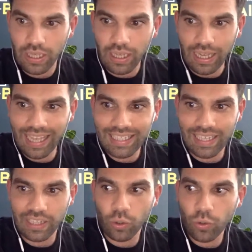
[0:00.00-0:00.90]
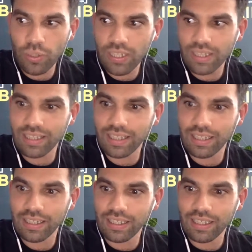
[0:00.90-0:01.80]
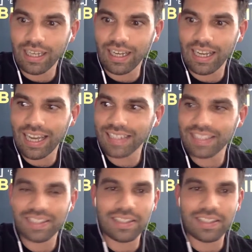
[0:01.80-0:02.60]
And I called it the last